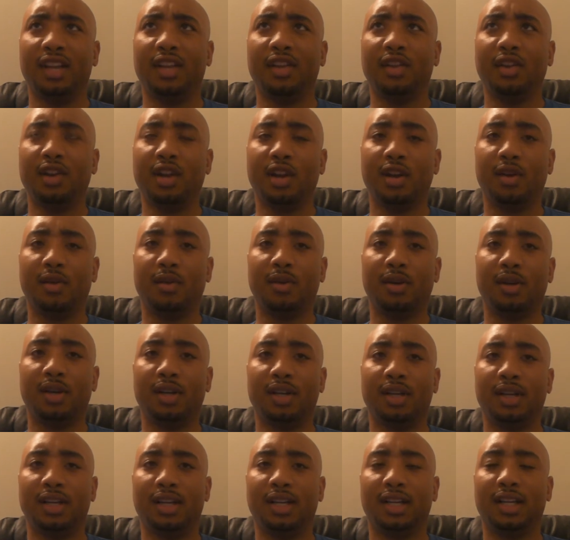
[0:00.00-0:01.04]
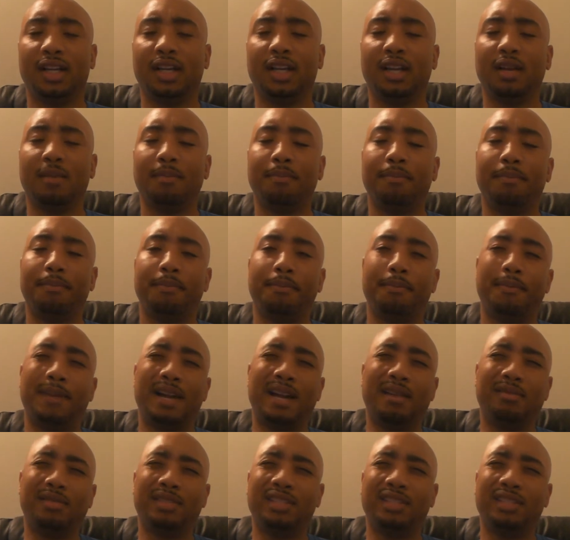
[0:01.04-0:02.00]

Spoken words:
You know, I